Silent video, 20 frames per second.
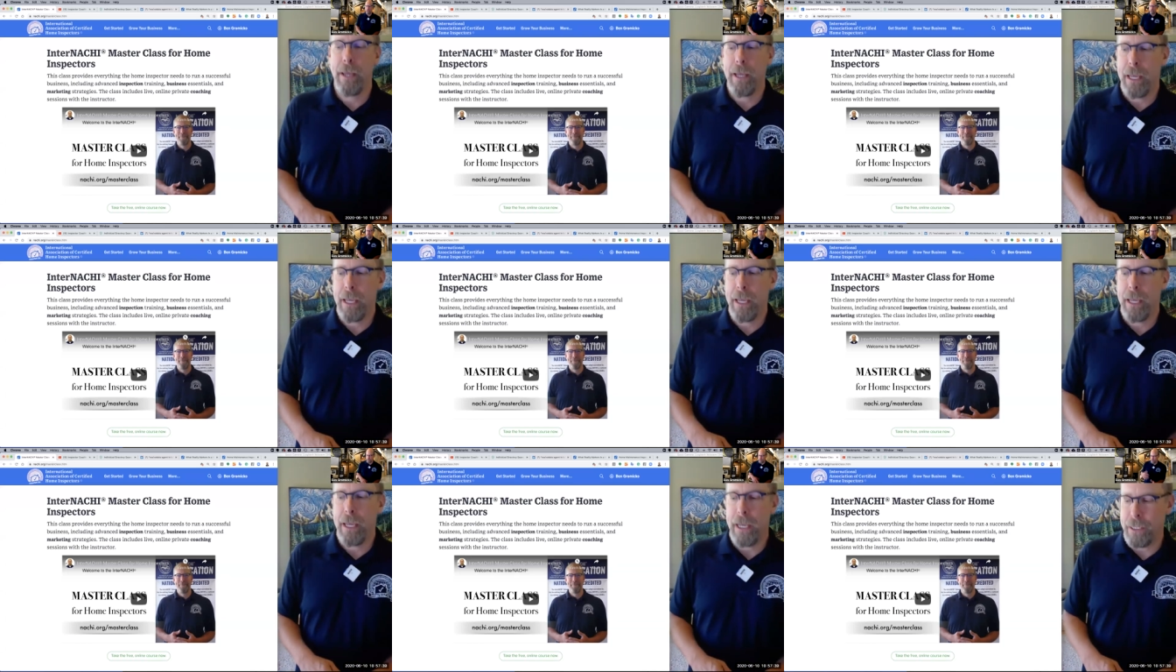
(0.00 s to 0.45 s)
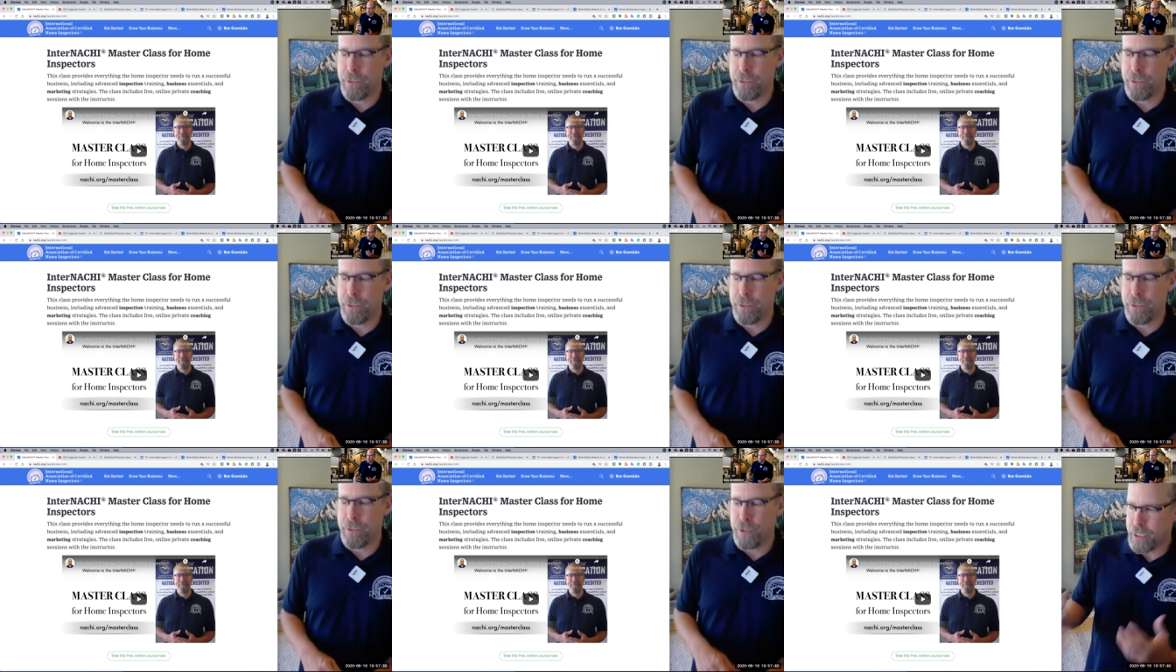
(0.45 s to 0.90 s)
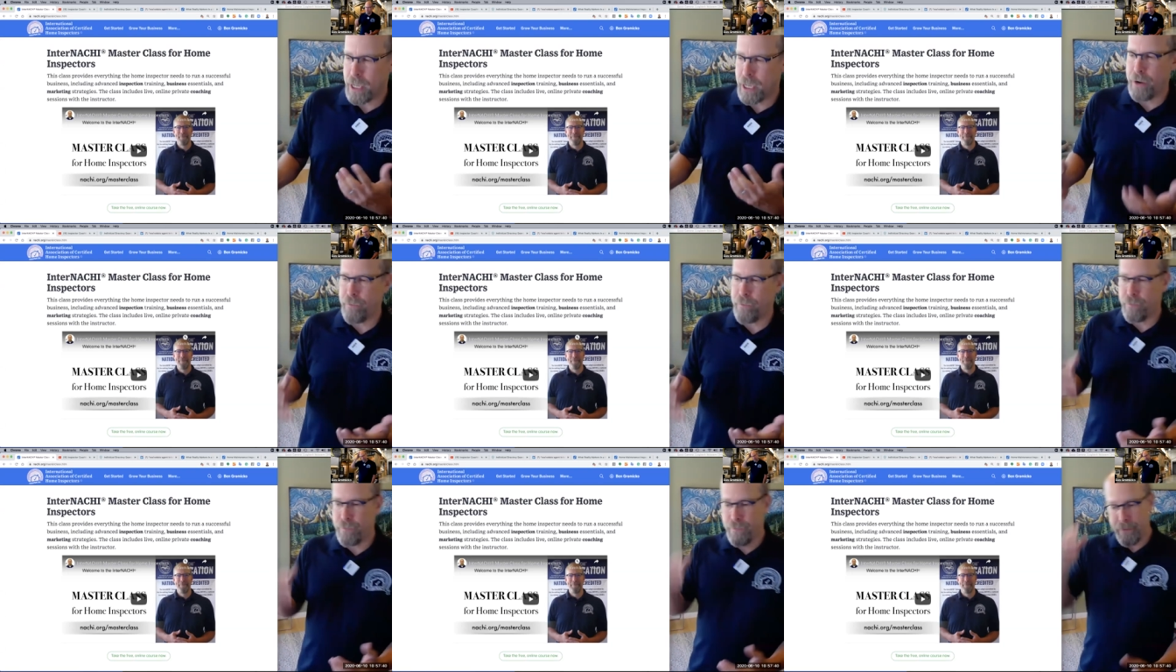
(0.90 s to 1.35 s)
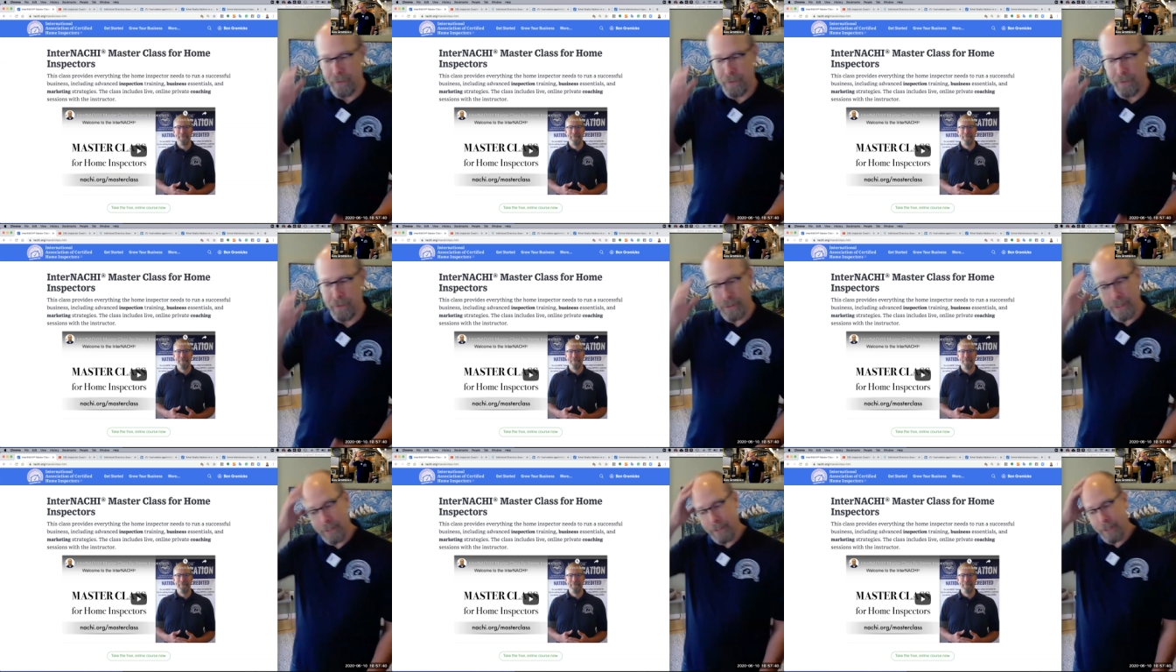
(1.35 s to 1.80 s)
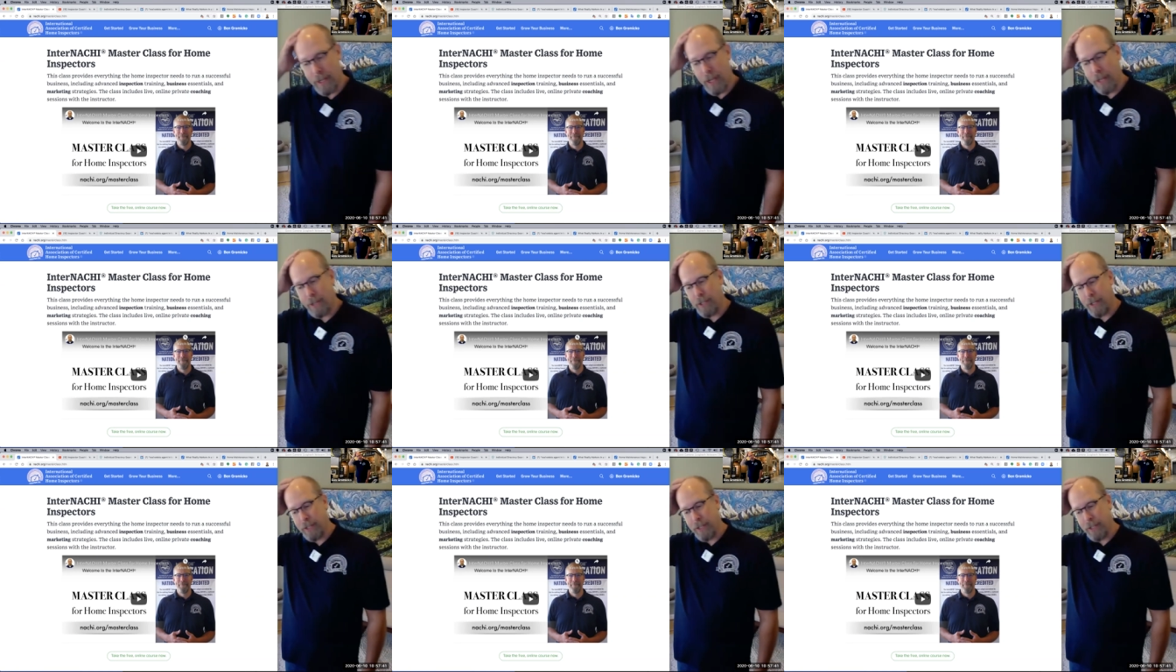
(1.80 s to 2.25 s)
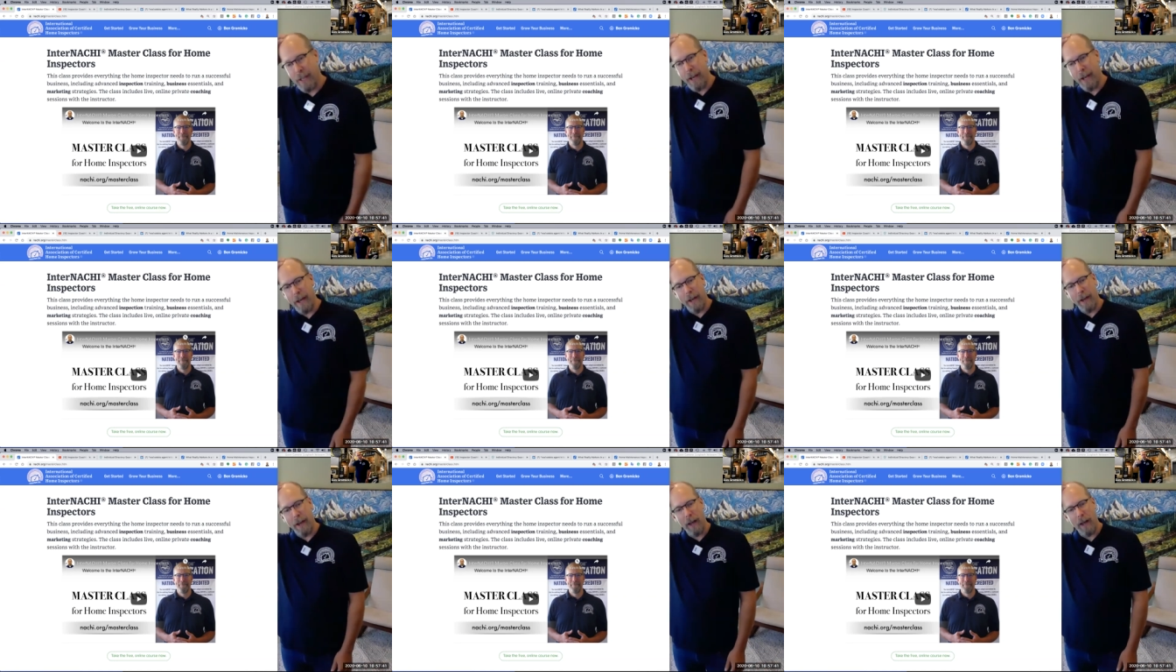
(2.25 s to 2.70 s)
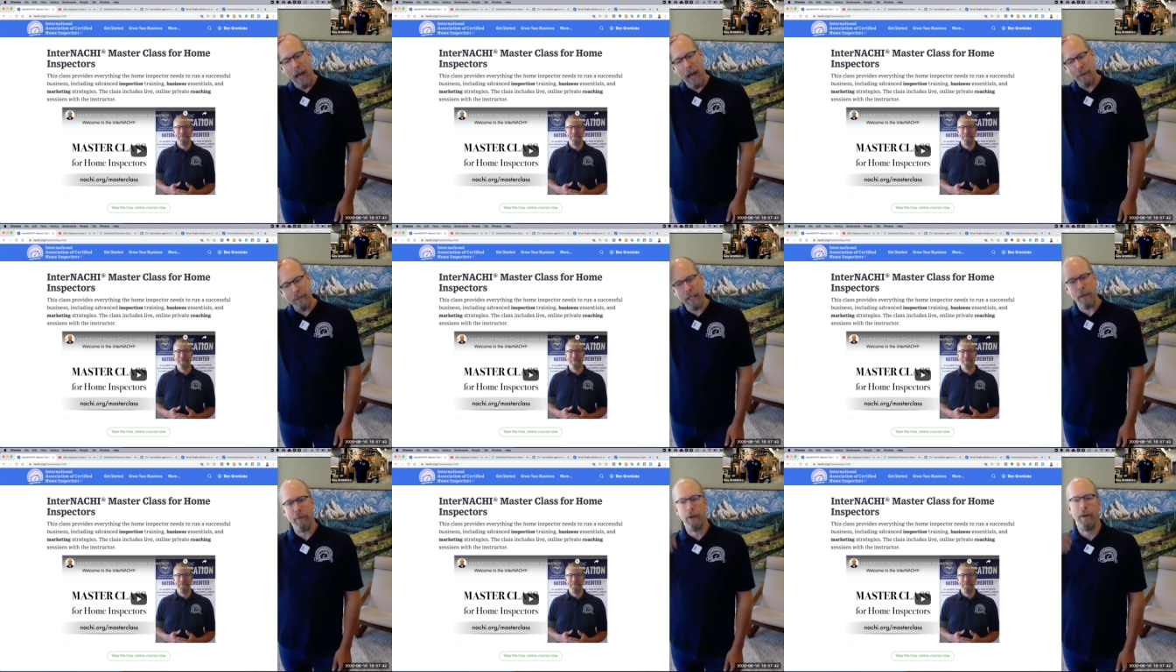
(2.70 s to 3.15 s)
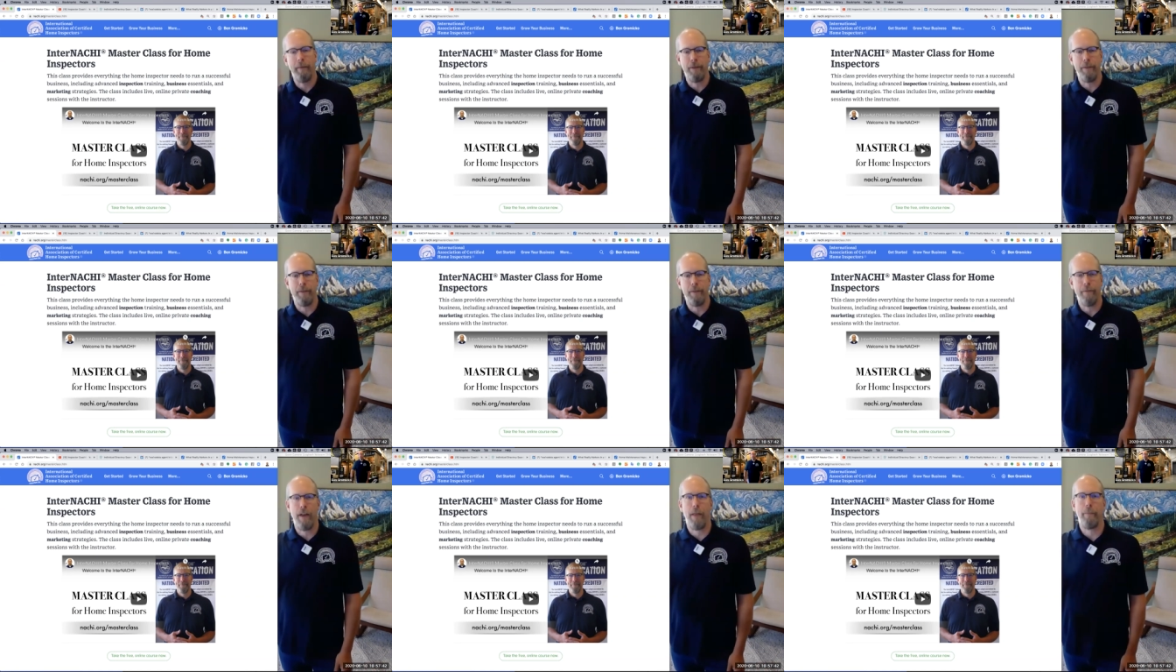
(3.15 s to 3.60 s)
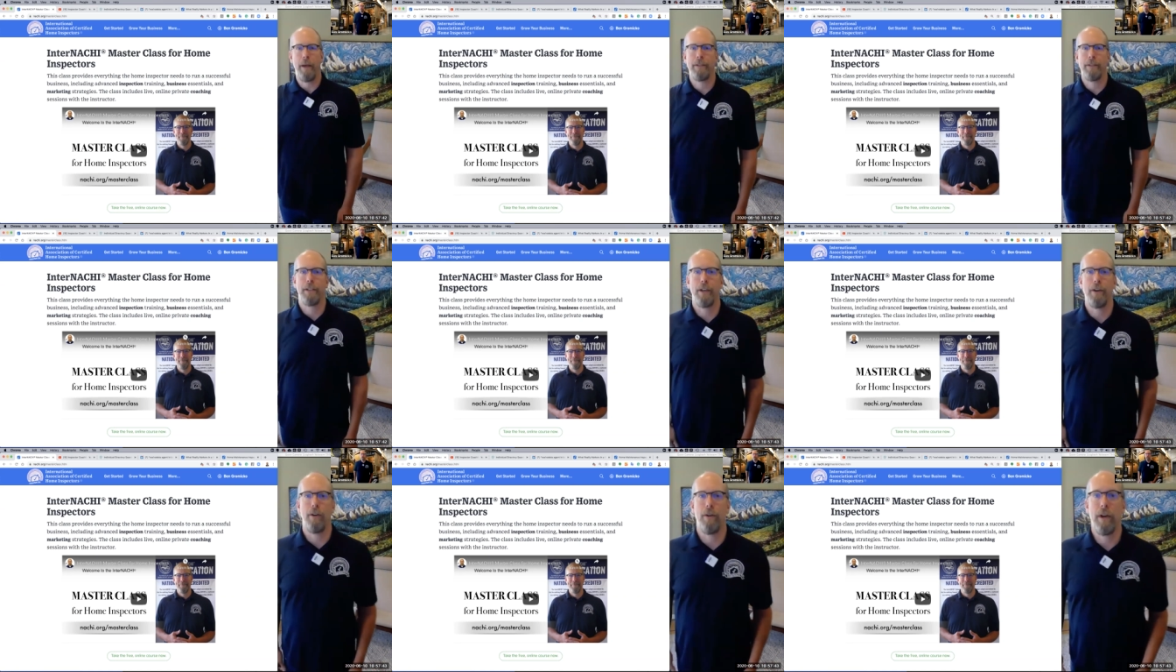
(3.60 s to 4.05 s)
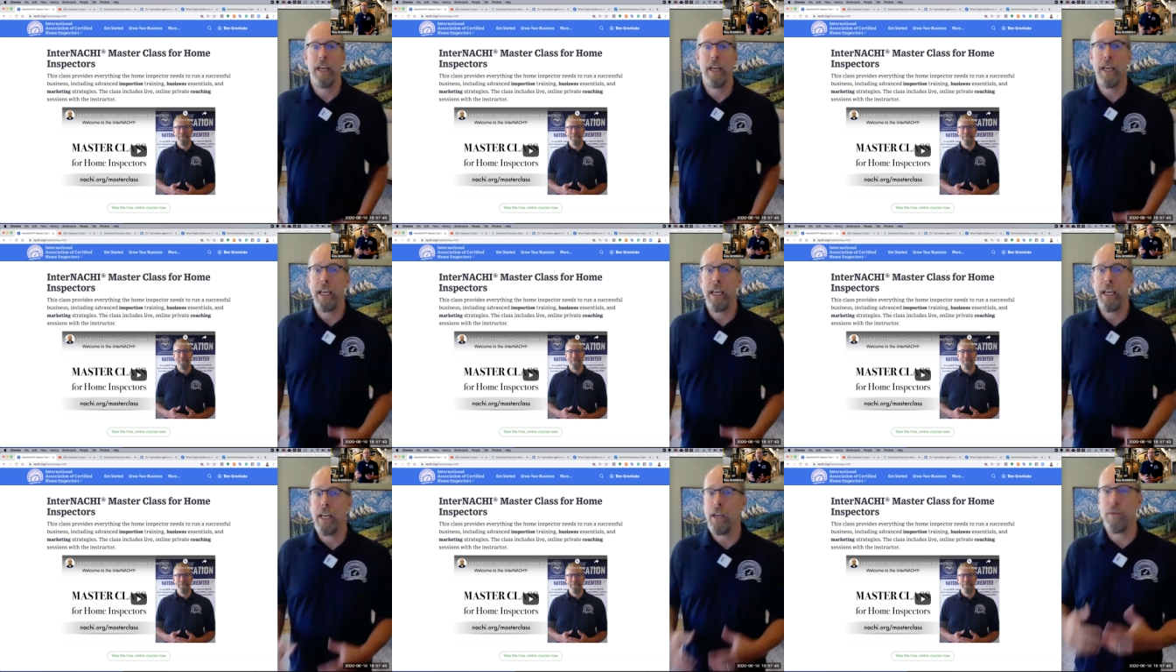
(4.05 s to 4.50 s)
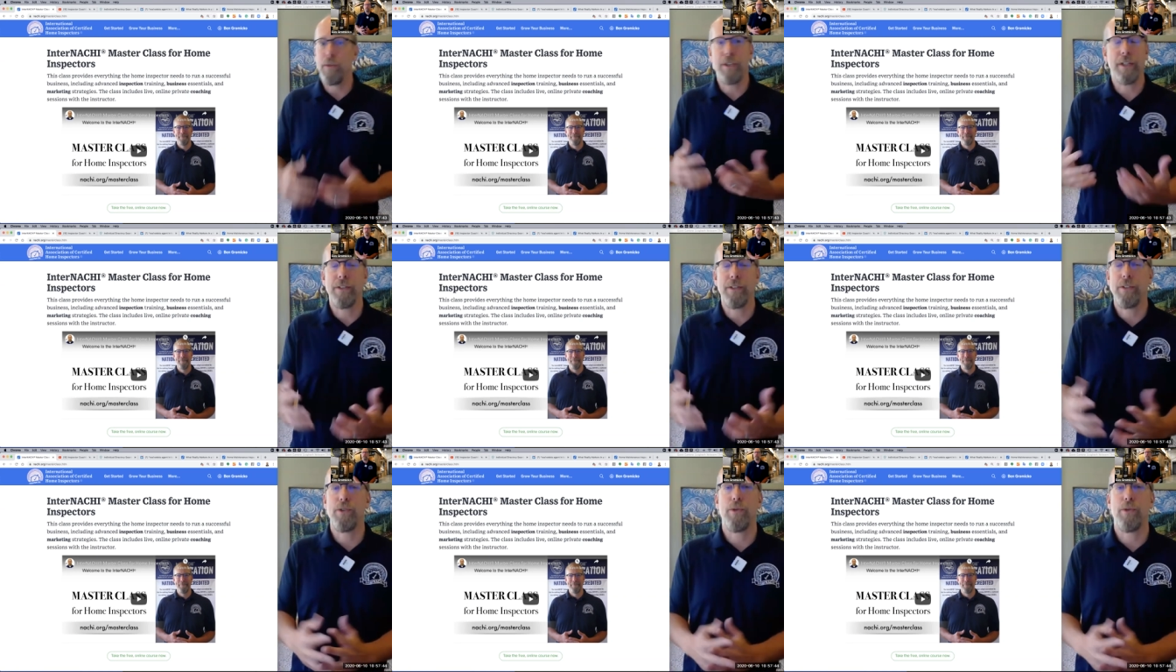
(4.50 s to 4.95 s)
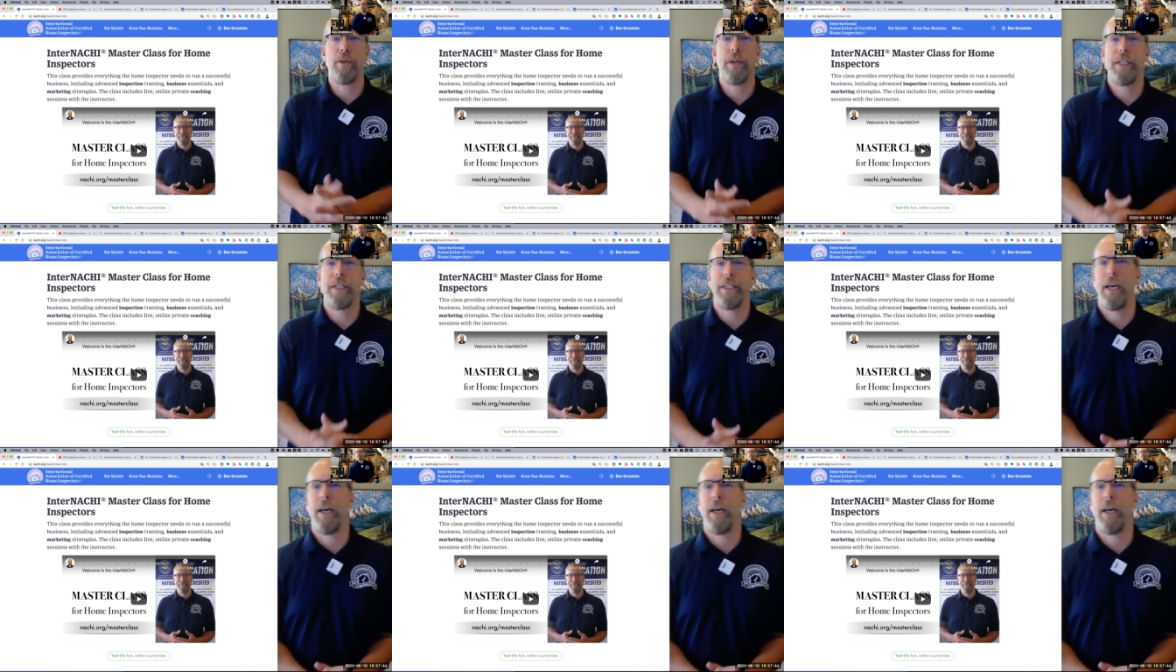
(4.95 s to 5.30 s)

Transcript: it's those kind of discussions that I was able to develop that skill. It was just storytelling.